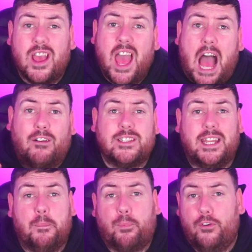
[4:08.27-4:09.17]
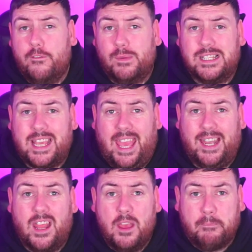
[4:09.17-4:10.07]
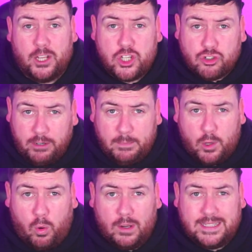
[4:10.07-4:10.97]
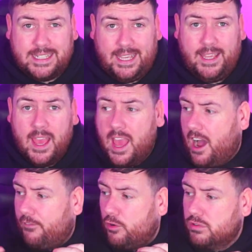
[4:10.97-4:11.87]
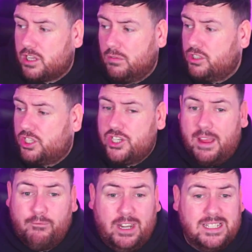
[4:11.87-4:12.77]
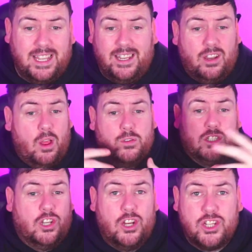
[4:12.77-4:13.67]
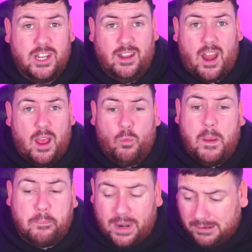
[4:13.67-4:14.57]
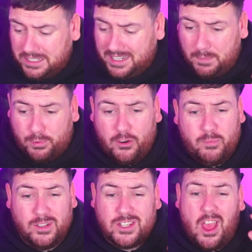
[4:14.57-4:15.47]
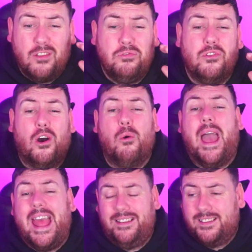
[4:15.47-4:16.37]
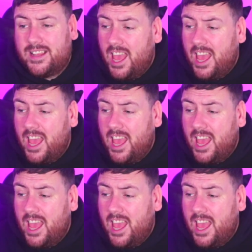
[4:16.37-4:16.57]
I've seen improvements in my stream quality. I've also just generally seen searching and web browsing improvements, no end.